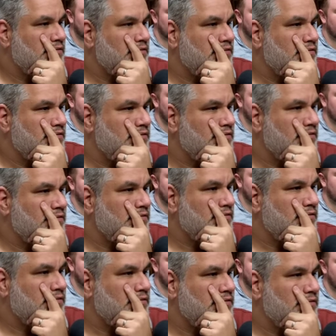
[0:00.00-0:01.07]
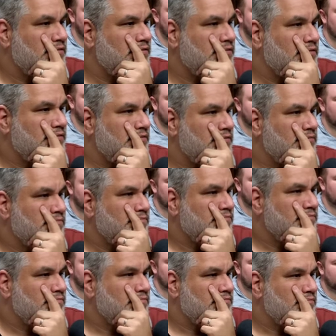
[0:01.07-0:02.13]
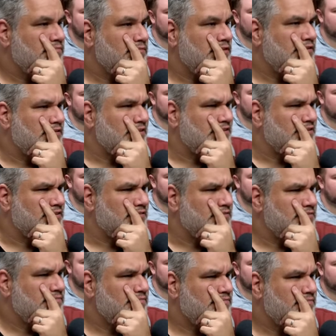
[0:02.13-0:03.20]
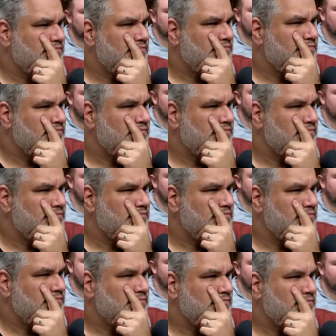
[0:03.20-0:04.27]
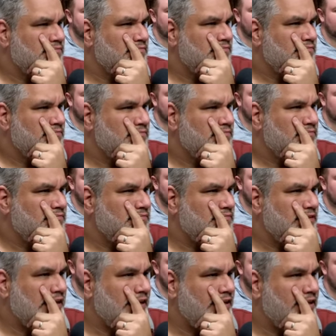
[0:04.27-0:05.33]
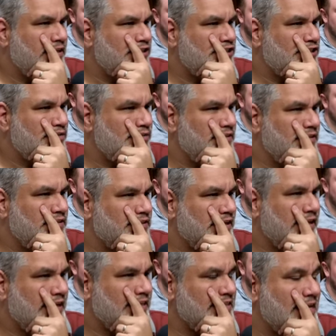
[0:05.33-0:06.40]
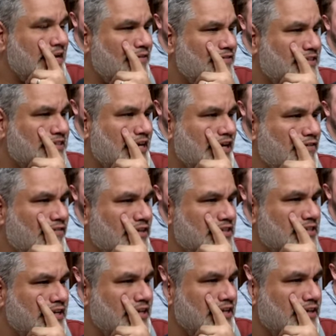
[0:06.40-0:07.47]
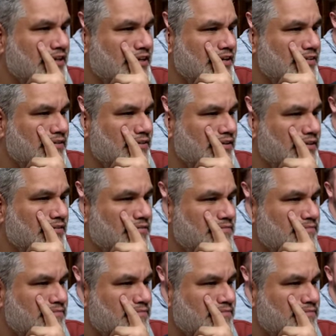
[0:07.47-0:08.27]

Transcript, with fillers: Minsk just kills them, right? I don't think so. Doesn't do shooty or something? Yeah, I can shoot this guy, because I'd have to sacrifice Gideon to do it, though.